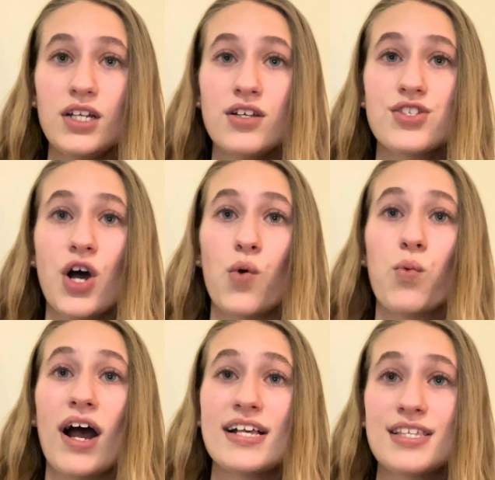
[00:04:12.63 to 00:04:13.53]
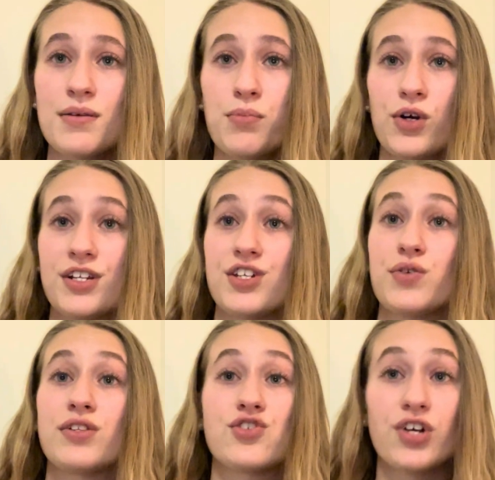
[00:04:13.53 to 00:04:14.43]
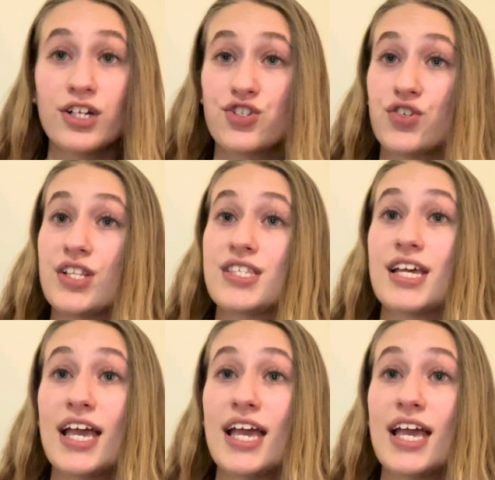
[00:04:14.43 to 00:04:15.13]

So, why is it important to instruct students